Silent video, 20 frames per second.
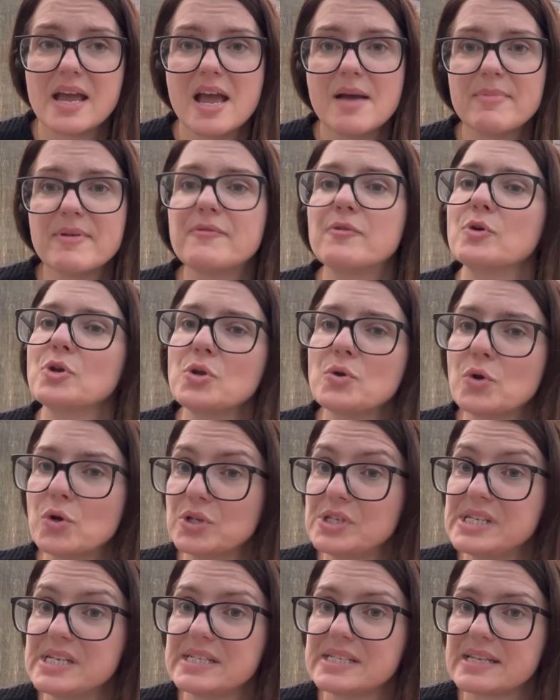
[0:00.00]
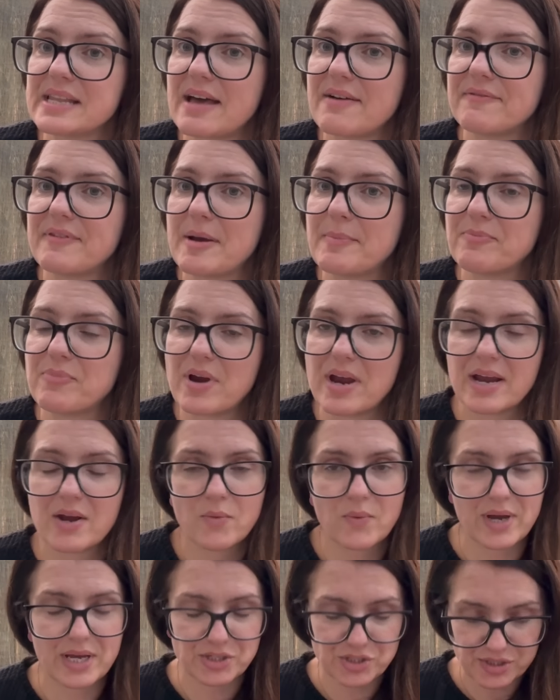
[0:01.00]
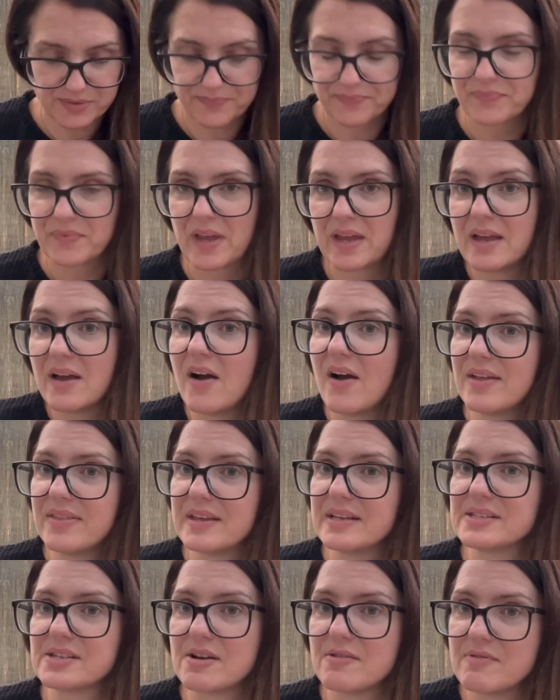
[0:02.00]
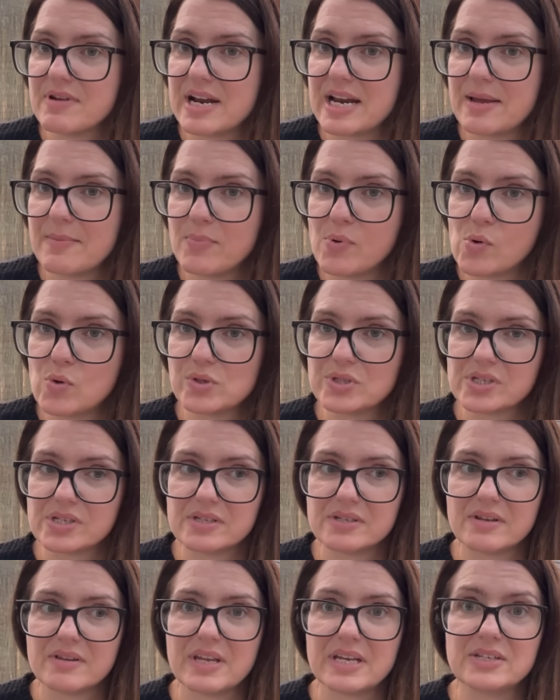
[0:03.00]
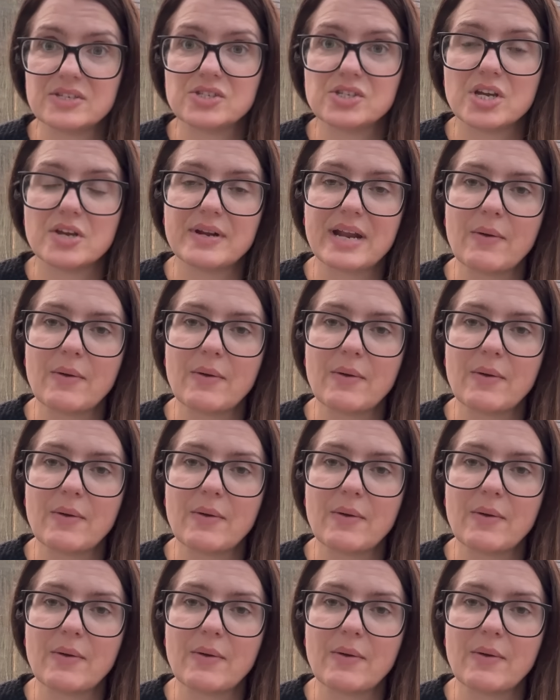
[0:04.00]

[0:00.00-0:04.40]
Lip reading: before you cut into that fabric, which I think it's a really important thing to do.